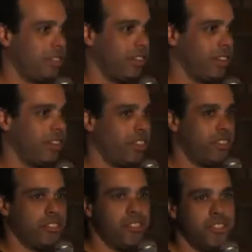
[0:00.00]

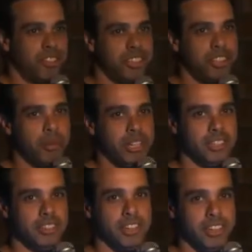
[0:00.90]
30
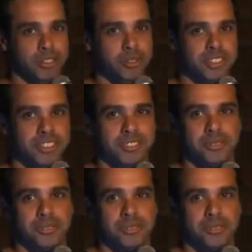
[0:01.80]
million users.